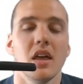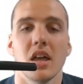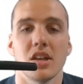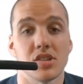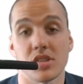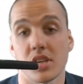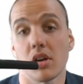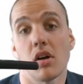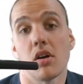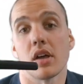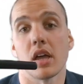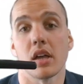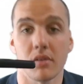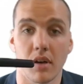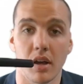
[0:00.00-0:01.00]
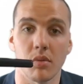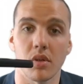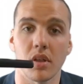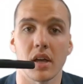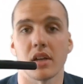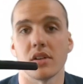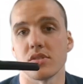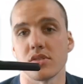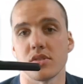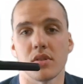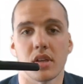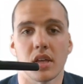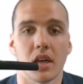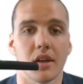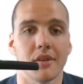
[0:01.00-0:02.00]
She's like, oh, okay, great. Well, I can just do it
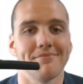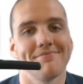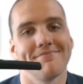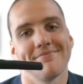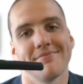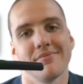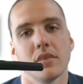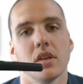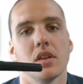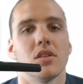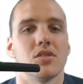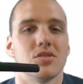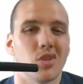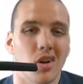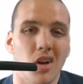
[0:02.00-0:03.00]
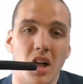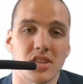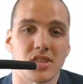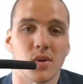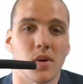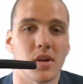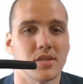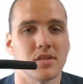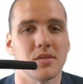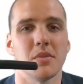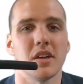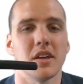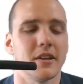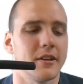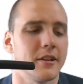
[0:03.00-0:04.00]
again. There's no consequence to
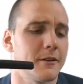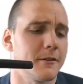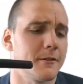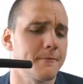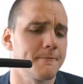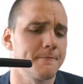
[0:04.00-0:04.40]
me. You know.